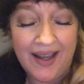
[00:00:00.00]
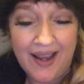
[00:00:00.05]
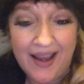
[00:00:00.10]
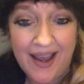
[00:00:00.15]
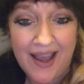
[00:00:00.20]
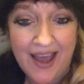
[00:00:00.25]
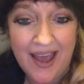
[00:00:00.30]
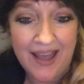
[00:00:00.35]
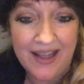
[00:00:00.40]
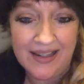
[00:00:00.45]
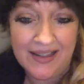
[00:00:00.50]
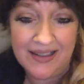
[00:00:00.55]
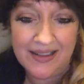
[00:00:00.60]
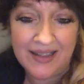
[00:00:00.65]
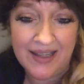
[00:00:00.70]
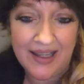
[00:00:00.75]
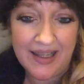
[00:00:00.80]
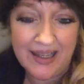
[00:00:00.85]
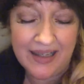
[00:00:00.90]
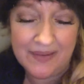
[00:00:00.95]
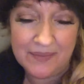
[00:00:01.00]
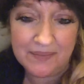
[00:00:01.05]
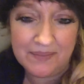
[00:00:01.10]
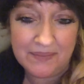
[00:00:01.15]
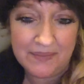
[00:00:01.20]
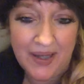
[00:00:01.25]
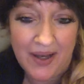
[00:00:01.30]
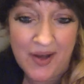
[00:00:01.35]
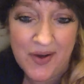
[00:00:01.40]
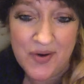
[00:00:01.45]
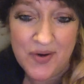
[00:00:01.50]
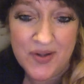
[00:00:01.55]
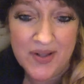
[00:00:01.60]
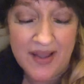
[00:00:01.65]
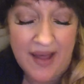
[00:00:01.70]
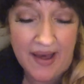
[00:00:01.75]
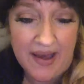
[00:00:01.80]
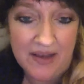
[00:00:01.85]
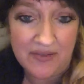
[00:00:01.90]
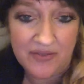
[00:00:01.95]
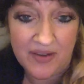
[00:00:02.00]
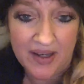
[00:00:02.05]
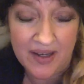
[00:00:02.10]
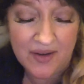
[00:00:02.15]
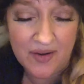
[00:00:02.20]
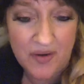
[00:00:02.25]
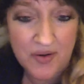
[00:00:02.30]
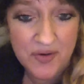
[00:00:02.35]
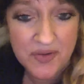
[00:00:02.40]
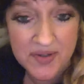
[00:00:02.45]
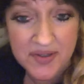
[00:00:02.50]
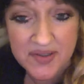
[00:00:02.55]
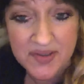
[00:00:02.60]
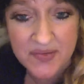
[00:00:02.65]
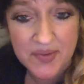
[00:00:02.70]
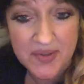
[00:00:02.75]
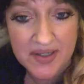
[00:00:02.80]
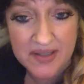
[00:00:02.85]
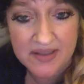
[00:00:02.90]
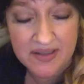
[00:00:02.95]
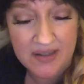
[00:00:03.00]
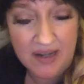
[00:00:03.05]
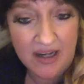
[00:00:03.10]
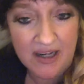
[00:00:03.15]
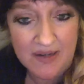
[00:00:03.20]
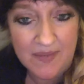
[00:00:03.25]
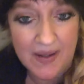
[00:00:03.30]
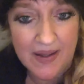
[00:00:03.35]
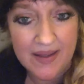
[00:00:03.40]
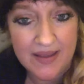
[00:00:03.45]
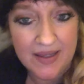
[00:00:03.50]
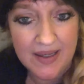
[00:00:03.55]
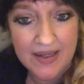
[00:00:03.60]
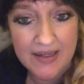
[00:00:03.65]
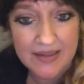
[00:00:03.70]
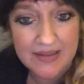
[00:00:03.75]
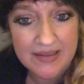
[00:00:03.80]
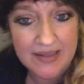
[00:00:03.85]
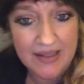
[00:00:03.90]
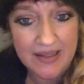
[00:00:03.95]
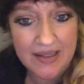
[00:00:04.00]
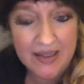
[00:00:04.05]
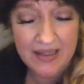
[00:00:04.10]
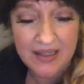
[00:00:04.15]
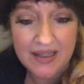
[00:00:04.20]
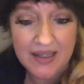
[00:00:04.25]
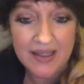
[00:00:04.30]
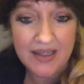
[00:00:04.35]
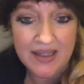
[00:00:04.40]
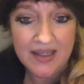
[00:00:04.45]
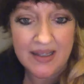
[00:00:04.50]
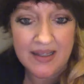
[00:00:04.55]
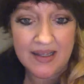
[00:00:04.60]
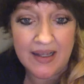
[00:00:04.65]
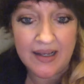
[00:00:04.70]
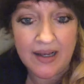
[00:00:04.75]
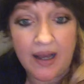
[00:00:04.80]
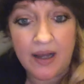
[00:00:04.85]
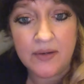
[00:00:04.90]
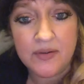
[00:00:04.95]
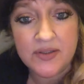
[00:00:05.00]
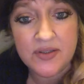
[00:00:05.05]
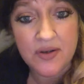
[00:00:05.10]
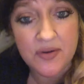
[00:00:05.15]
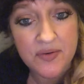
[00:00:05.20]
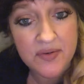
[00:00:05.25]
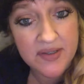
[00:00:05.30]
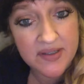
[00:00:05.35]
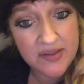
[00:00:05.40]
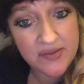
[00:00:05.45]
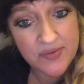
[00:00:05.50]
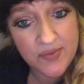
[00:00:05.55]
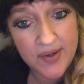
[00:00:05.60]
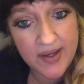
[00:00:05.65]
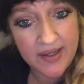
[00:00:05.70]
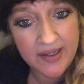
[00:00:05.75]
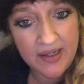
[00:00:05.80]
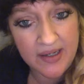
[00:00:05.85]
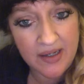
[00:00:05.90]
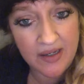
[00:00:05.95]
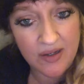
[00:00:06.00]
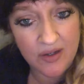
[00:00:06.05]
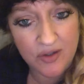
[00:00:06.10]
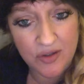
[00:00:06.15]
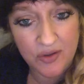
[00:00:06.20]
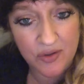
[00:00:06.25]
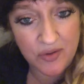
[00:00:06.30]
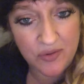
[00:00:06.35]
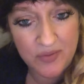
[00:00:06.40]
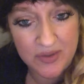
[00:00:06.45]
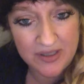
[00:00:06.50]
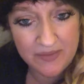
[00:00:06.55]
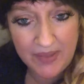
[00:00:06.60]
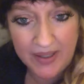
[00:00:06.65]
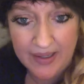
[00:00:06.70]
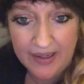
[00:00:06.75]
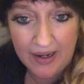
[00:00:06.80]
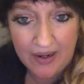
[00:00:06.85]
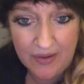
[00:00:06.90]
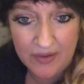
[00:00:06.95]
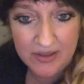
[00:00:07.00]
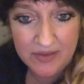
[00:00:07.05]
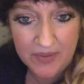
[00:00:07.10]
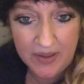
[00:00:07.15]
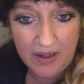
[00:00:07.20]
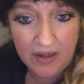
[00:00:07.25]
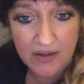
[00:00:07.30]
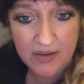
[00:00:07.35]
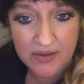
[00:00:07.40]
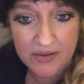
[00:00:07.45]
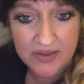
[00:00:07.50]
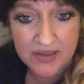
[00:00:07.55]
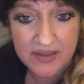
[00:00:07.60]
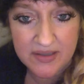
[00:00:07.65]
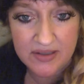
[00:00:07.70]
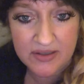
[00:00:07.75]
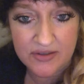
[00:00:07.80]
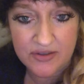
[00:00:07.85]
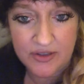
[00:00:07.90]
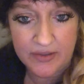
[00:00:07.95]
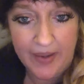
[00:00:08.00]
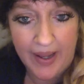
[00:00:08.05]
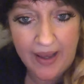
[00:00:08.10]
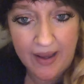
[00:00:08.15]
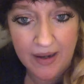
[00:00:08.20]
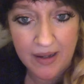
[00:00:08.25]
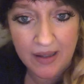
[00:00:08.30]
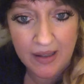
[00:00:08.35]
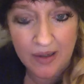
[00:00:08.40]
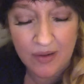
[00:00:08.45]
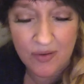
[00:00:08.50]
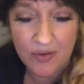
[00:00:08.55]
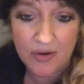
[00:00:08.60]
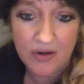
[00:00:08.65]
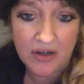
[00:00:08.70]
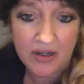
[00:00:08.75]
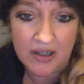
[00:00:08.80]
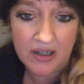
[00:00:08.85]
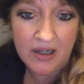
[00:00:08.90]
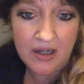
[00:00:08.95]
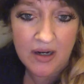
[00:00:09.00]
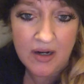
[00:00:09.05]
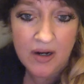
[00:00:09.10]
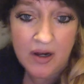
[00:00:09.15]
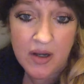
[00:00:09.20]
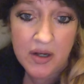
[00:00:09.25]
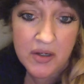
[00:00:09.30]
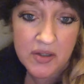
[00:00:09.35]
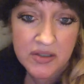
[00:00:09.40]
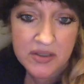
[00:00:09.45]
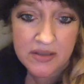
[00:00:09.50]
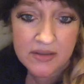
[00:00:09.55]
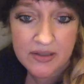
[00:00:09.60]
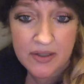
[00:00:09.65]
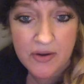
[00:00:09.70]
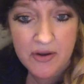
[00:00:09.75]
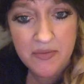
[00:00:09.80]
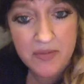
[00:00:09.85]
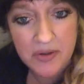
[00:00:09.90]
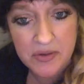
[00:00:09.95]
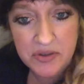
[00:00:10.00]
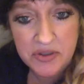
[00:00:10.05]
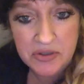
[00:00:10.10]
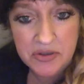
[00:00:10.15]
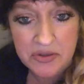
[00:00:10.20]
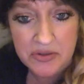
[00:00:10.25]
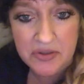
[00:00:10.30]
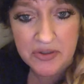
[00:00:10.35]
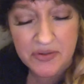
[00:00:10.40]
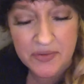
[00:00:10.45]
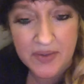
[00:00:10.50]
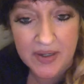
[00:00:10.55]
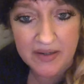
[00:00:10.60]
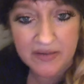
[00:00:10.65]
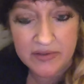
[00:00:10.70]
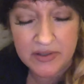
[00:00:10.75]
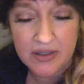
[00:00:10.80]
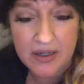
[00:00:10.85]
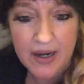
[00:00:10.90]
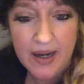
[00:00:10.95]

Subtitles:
And like, my whole life, I always wanted to talk about things. And like, I was always the one who was made out to be, oh, she's dramatic, or, oh, she's so emotional, or whatever.